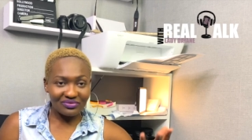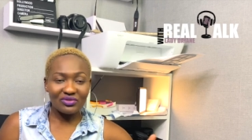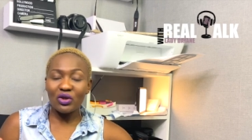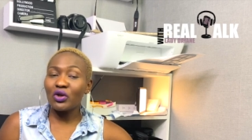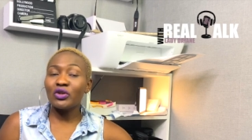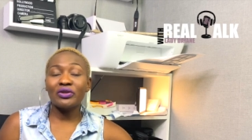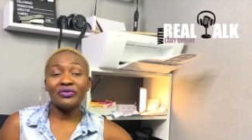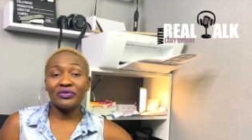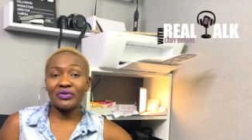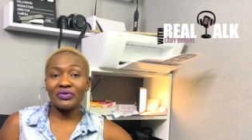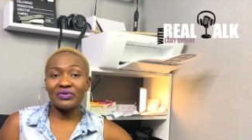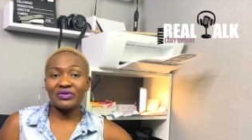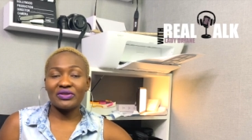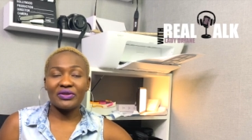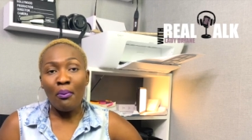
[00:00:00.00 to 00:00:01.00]
All of
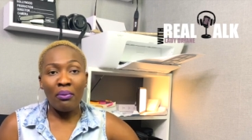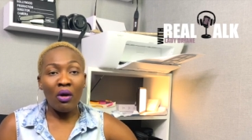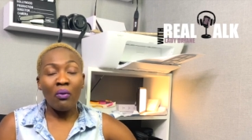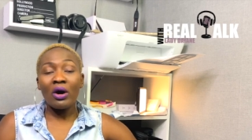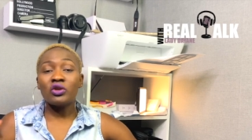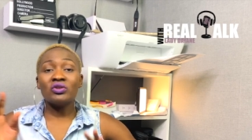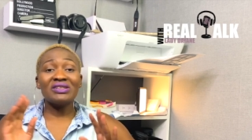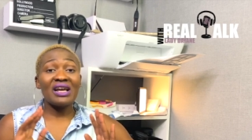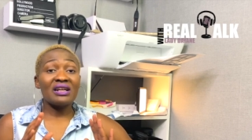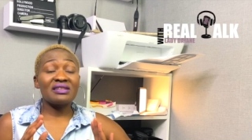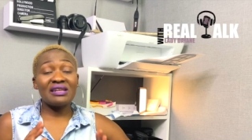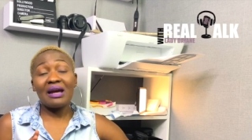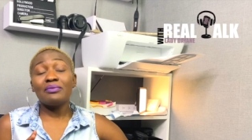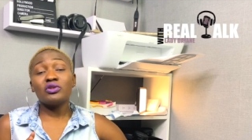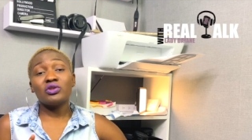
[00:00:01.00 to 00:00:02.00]
those. But when you take
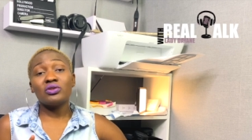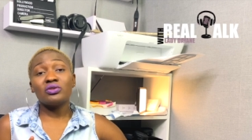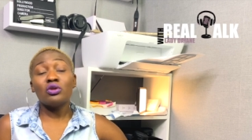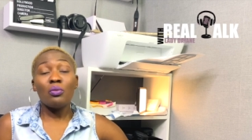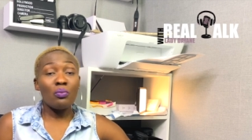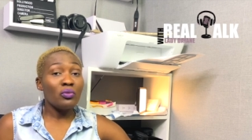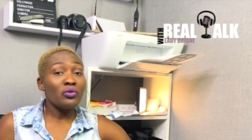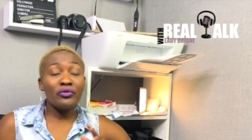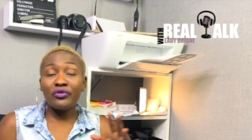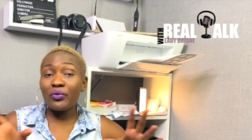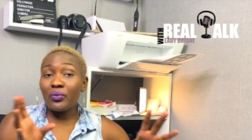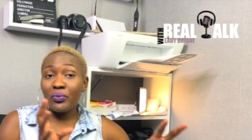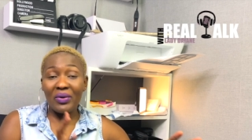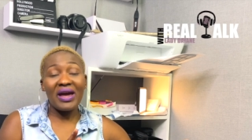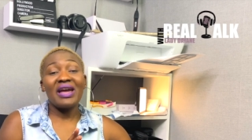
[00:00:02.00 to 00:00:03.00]
time to move
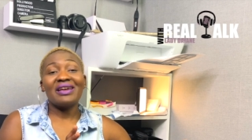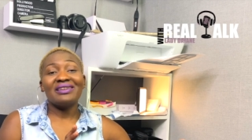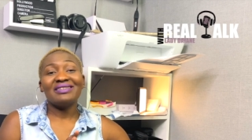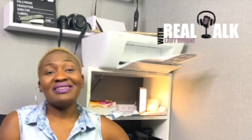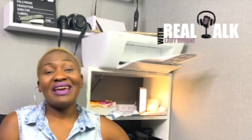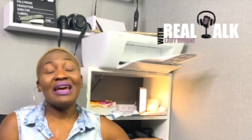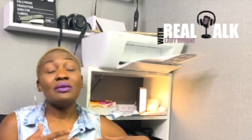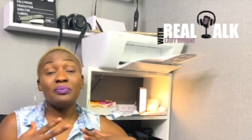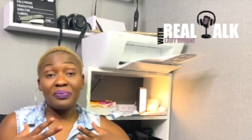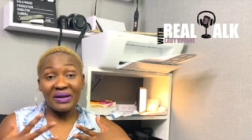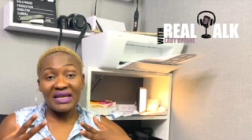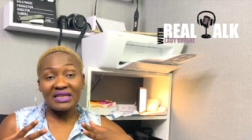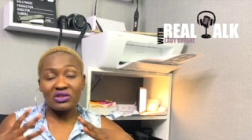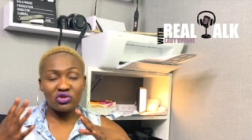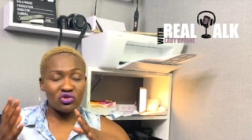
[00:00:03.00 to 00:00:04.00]
away, and
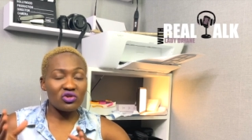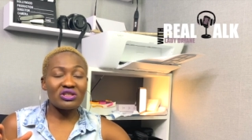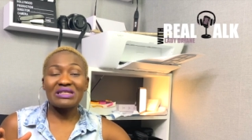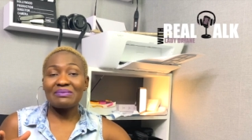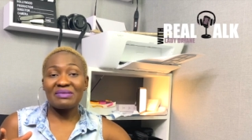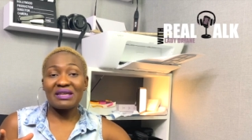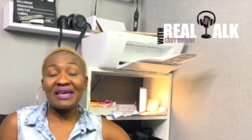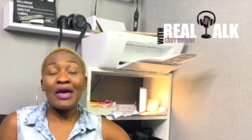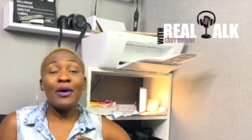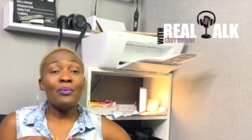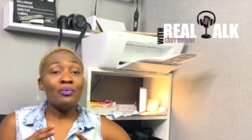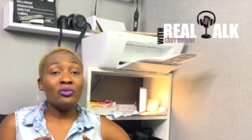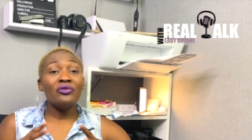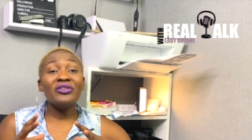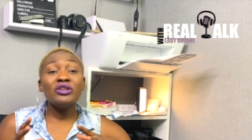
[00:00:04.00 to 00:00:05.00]
please trust me,
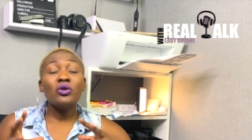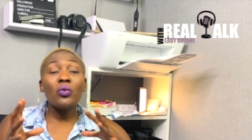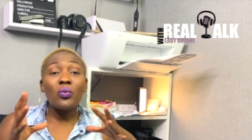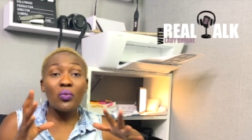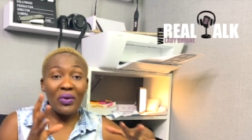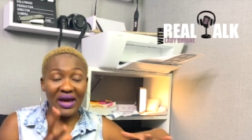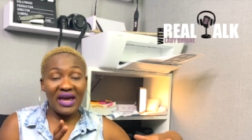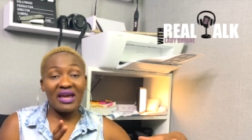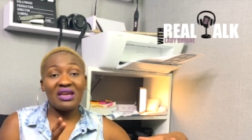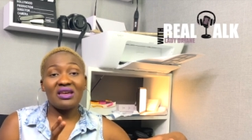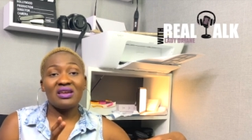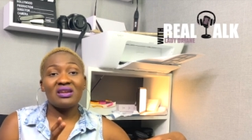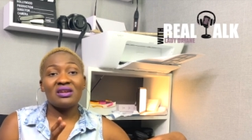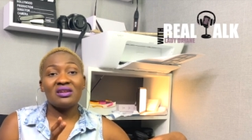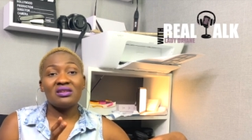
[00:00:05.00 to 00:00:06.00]
moving away
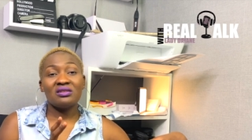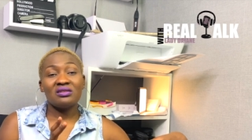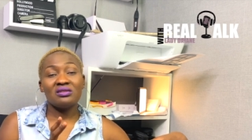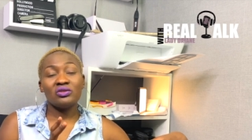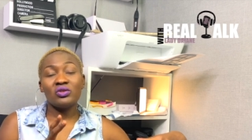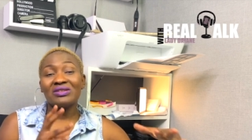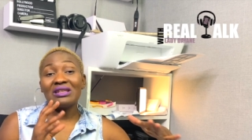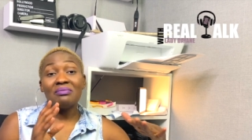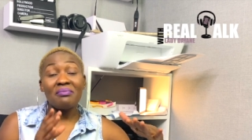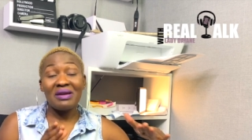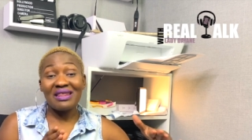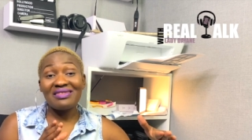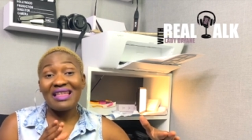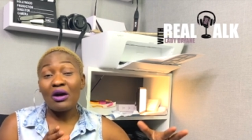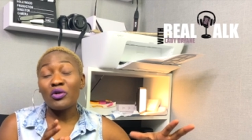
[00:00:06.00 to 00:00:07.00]
doesn't
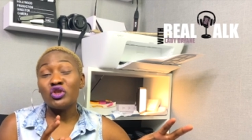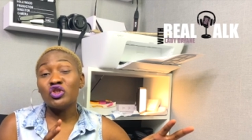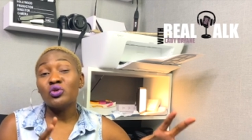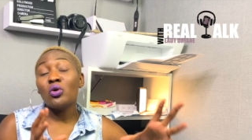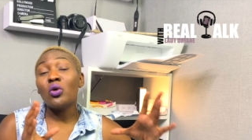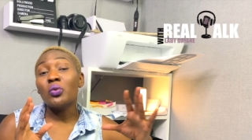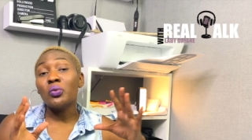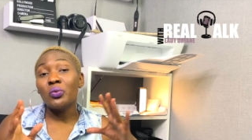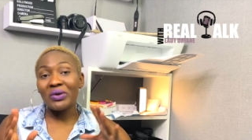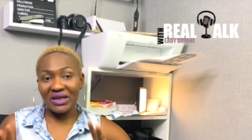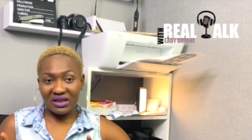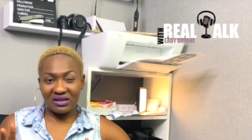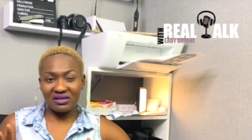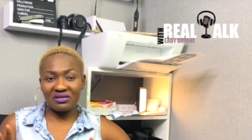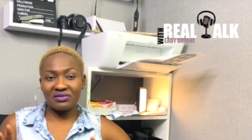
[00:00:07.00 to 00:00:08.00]
mean that you are
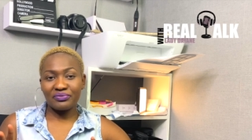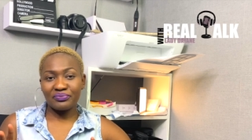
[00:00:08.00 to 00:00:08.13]
weak.